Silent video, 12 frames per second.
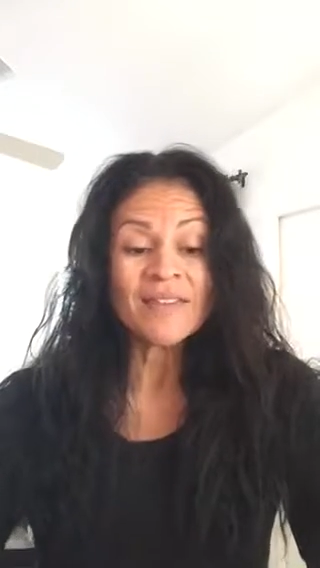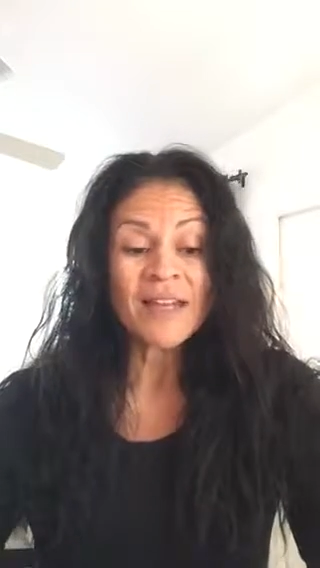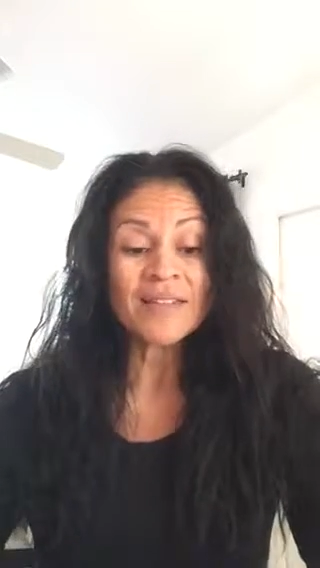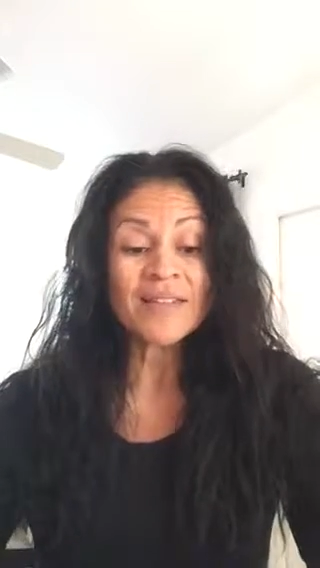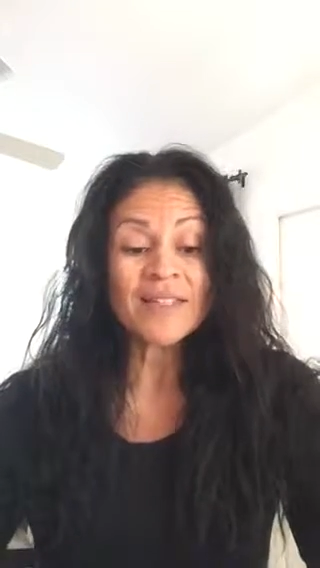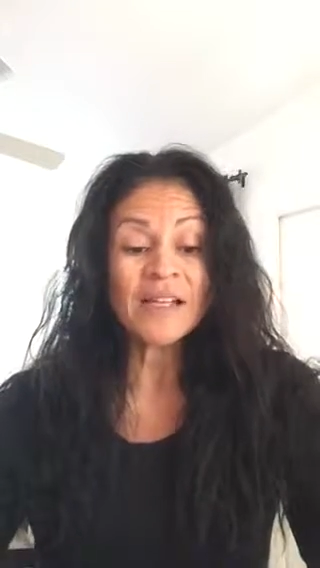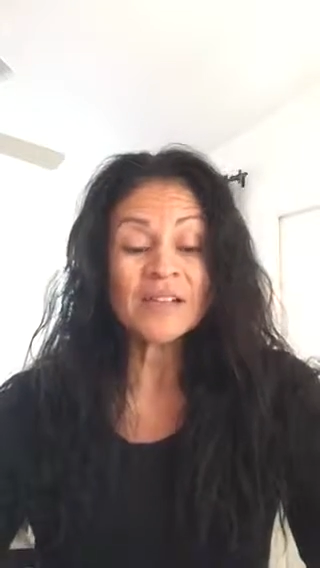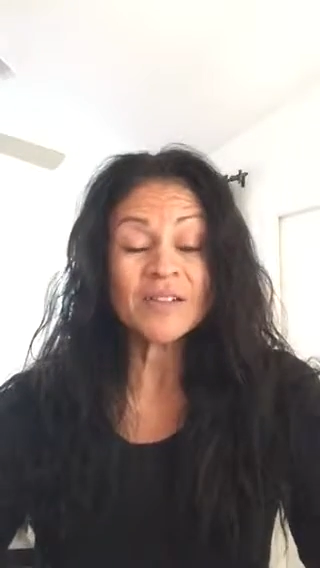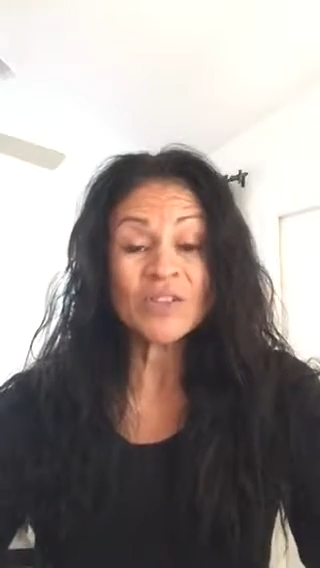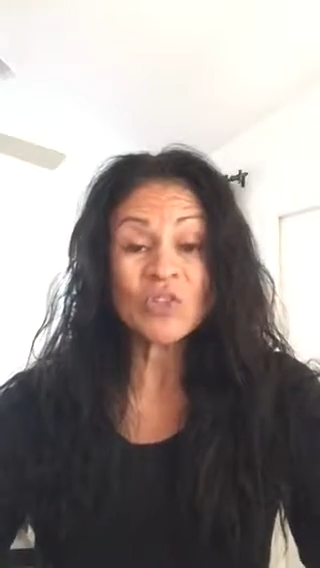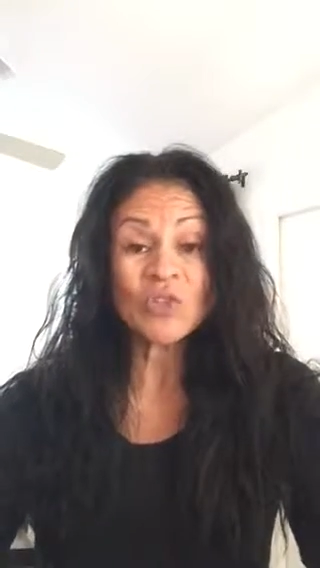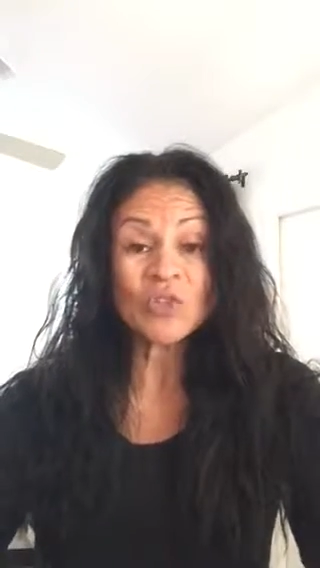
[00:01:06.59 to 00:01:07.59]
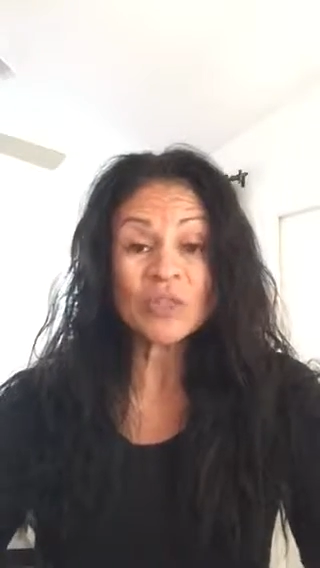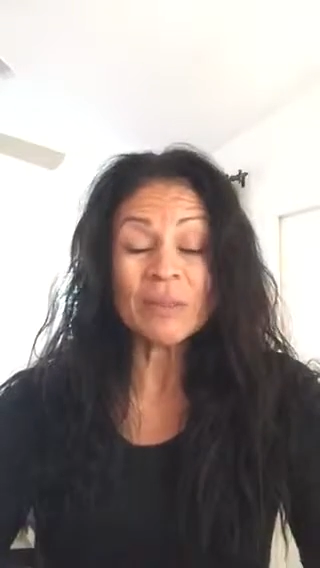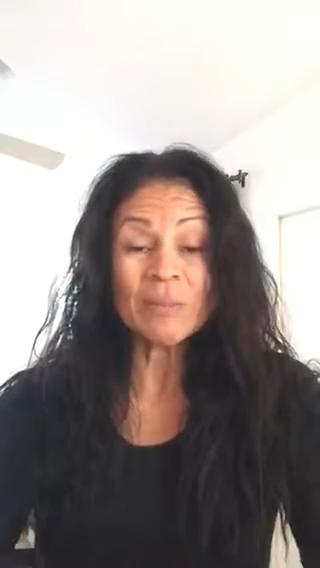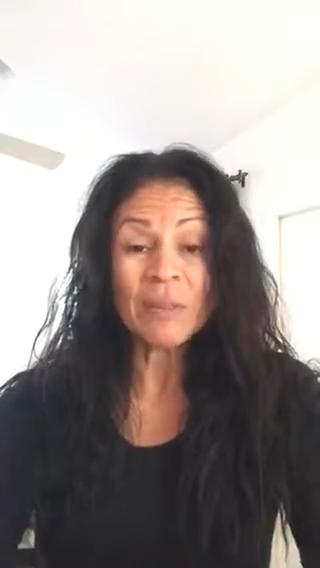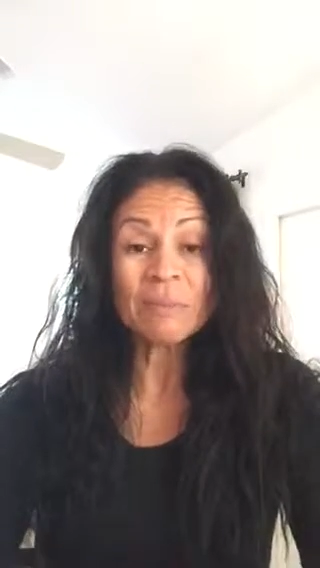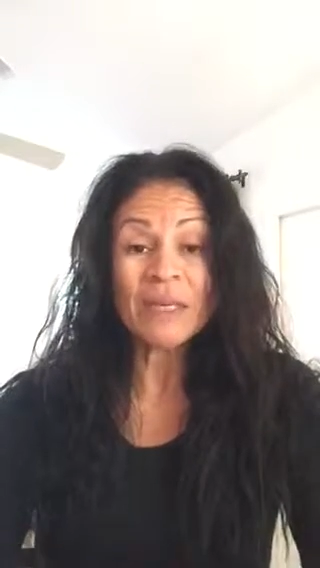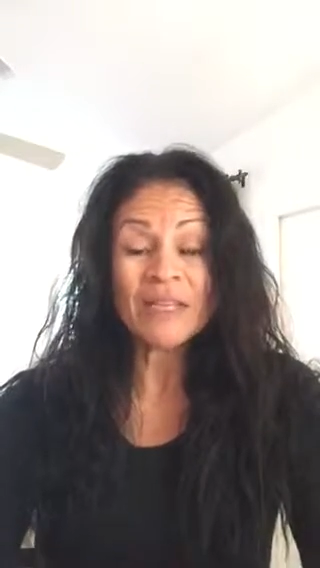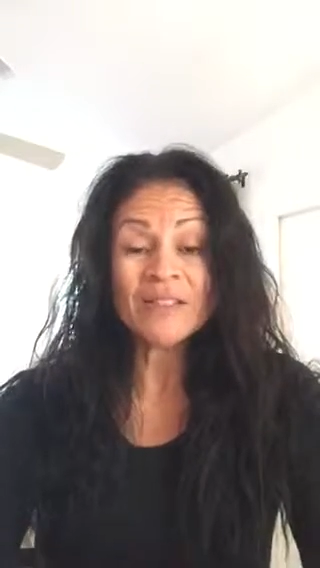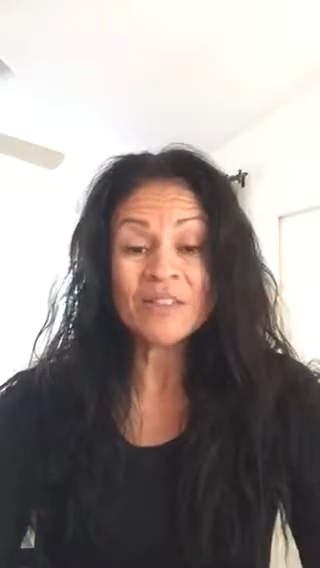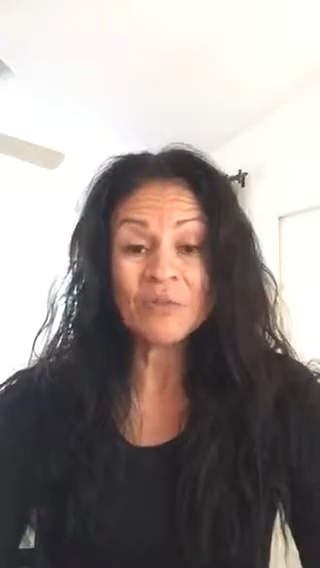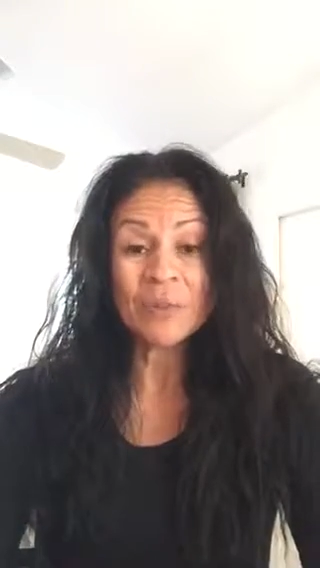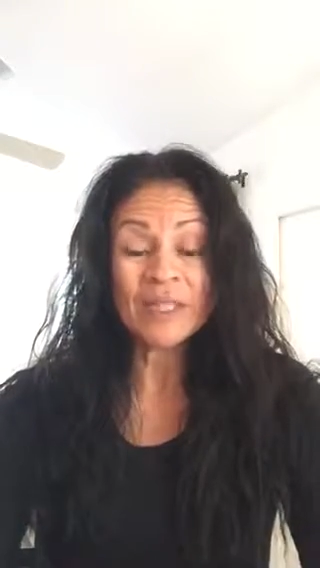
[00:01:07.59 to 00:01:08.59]
That salad is usually my
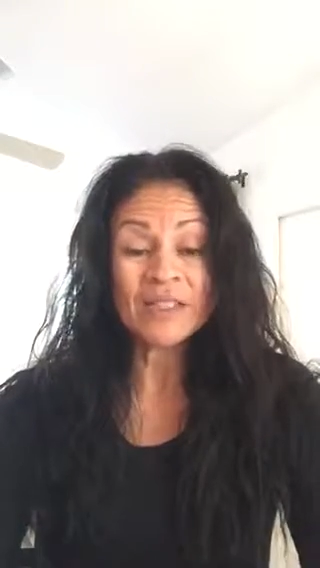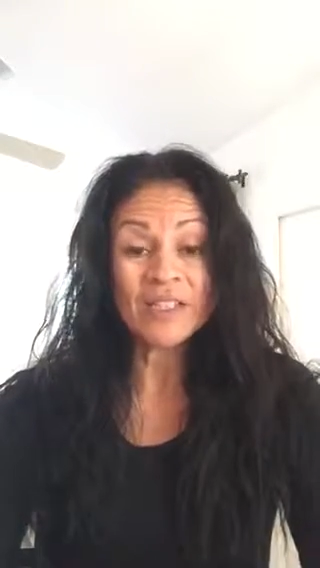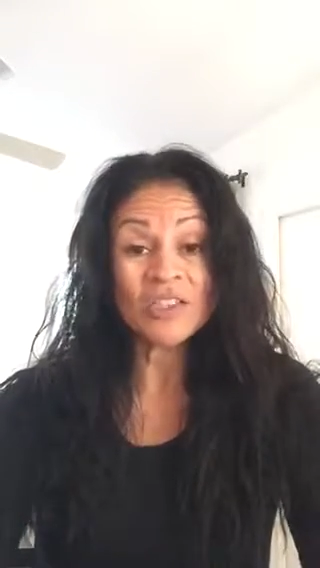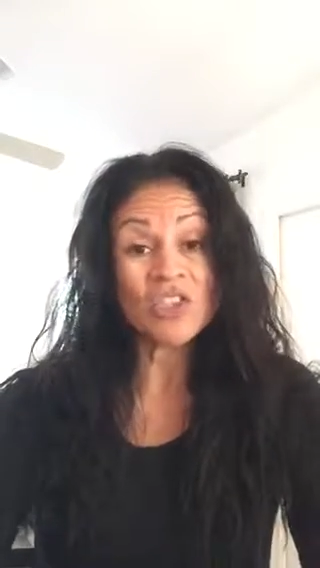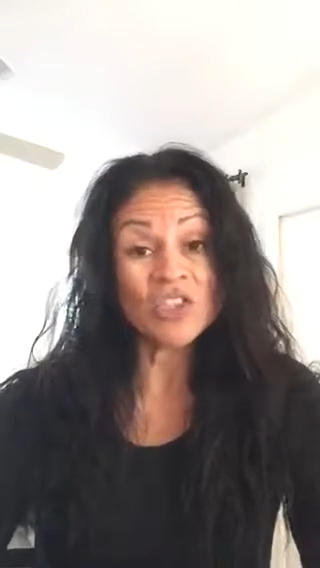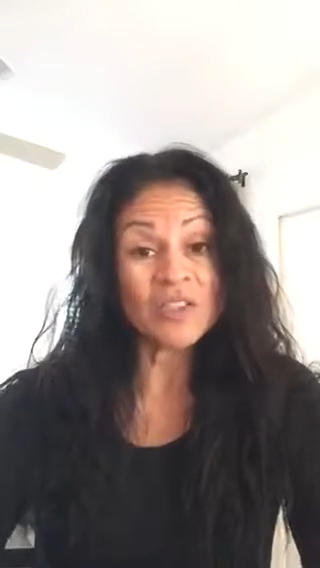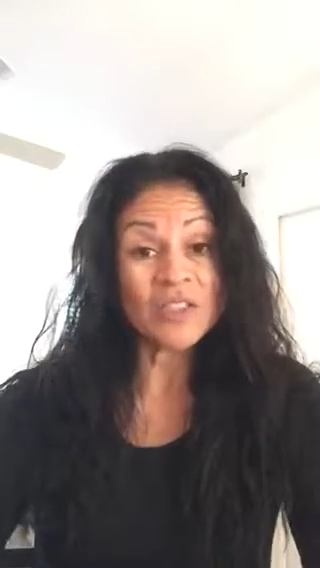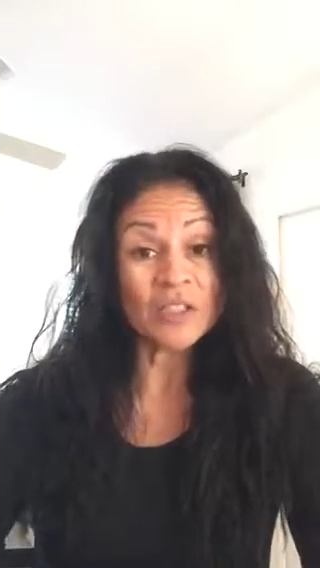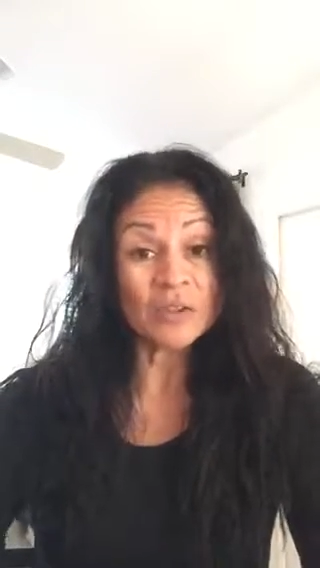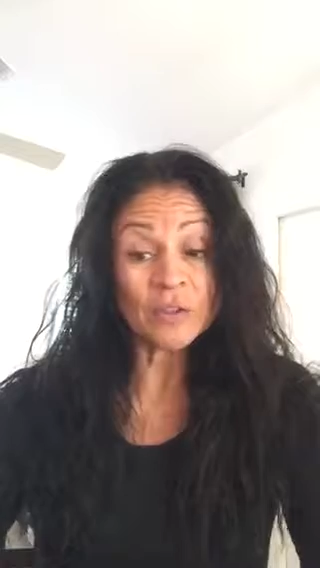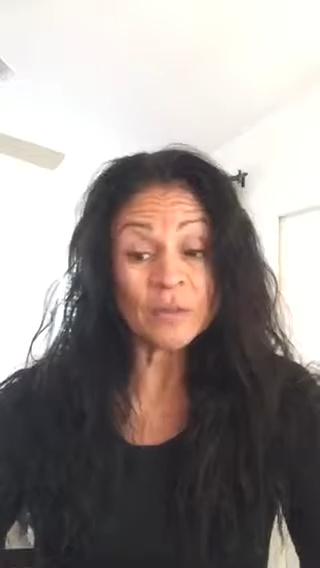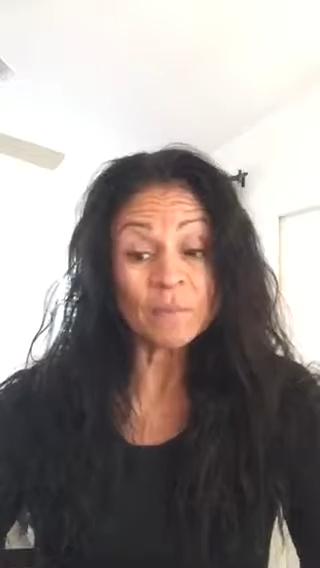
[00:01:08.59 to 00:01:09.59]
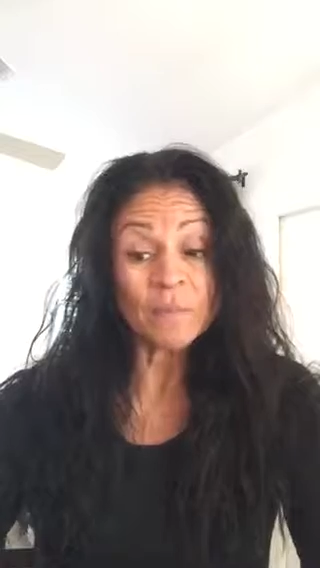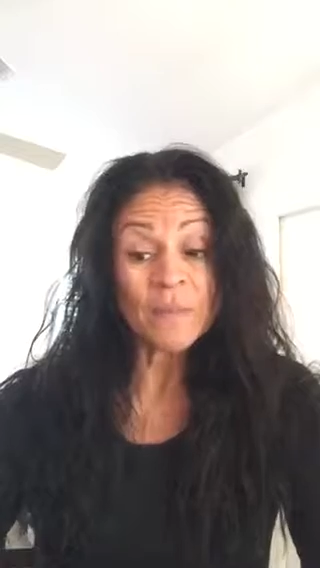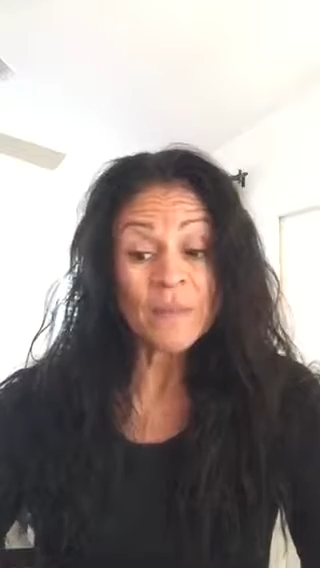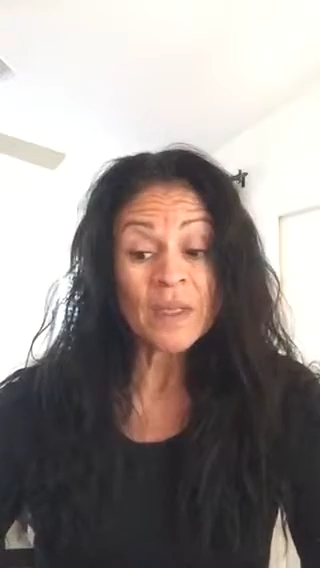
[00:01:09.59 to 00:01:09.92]
base of my lunch and dinner.